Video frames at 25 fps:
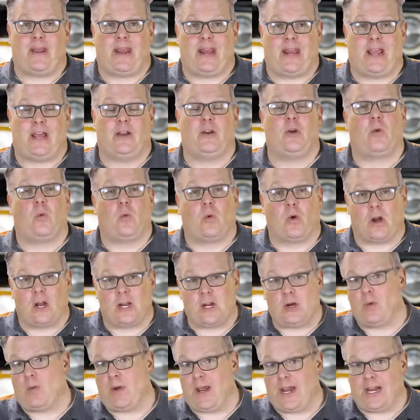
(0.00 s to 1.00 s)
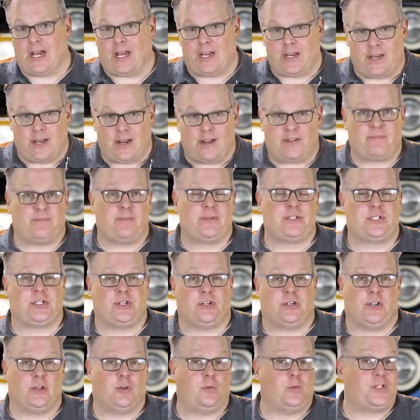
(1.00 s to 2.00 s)
pad wearing away enough
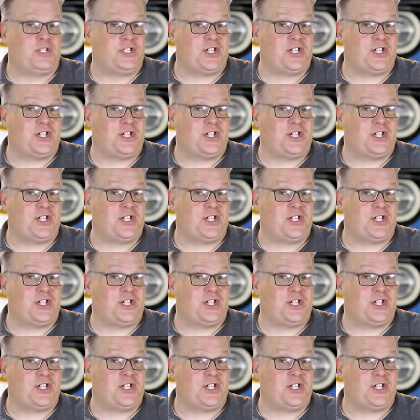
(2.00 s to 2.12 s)
material,